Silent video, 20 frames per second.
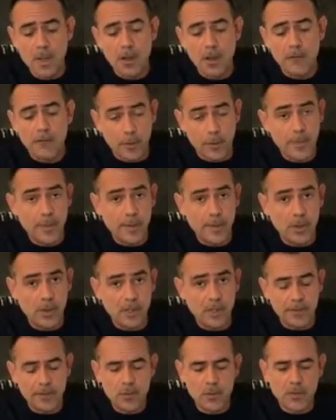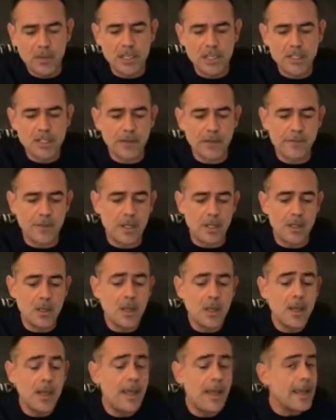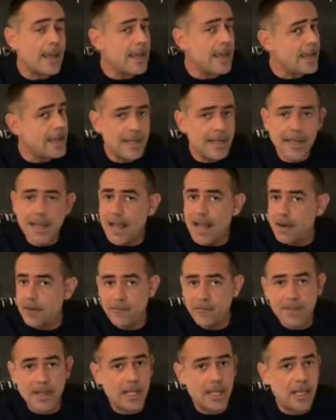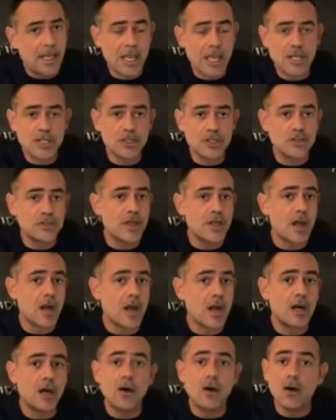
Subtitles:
for people living with HIV, any kind of medications that are